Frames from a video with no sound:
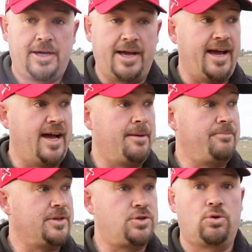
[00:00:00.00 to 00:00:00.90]

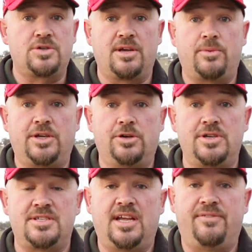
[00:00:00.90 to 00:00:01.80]
Um, the torch that we
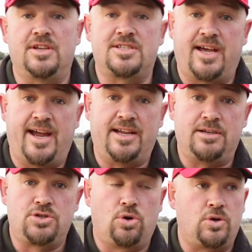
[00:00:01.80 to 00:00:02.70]
use, if it's a
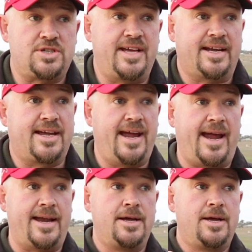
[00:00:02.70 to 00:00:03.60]
torch that
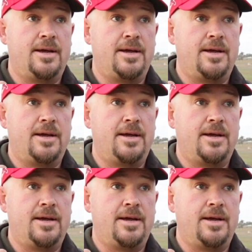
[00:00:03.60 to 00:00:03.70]
can